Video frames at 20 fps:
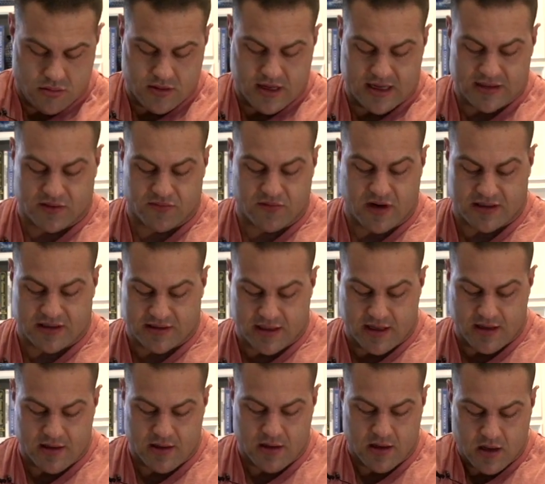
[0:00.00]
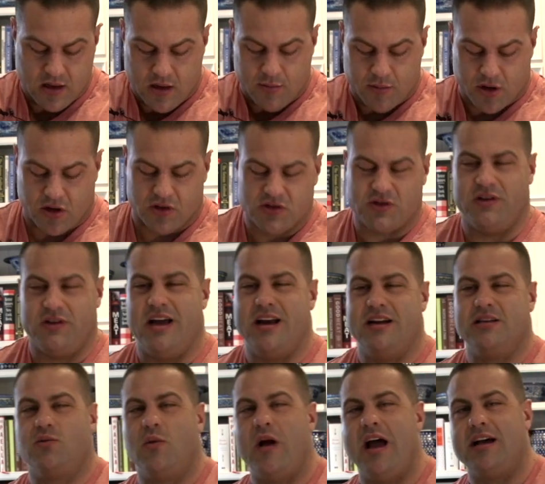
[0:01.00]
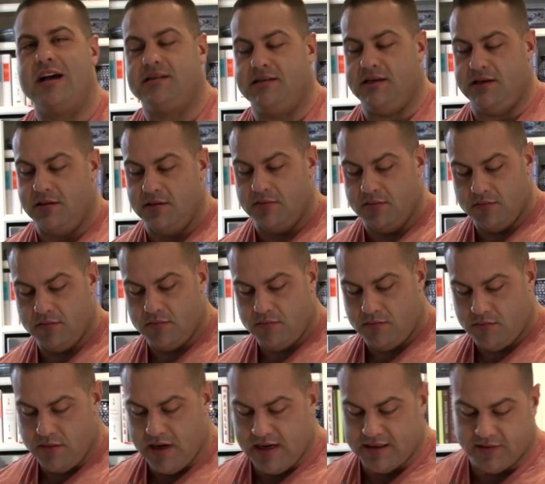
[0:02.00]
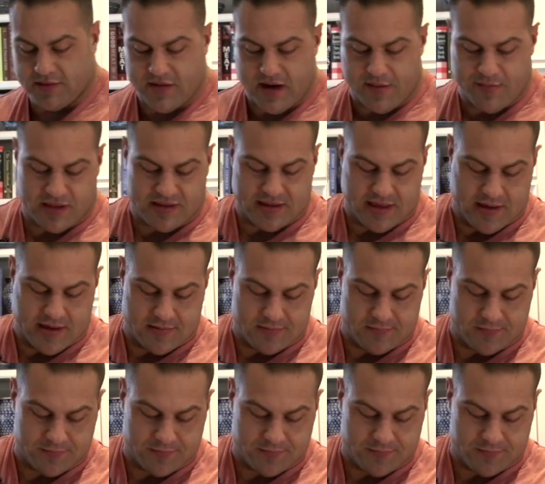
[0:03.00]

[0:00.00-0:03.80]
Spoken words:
as a russet, but also not as waxy as a red potato.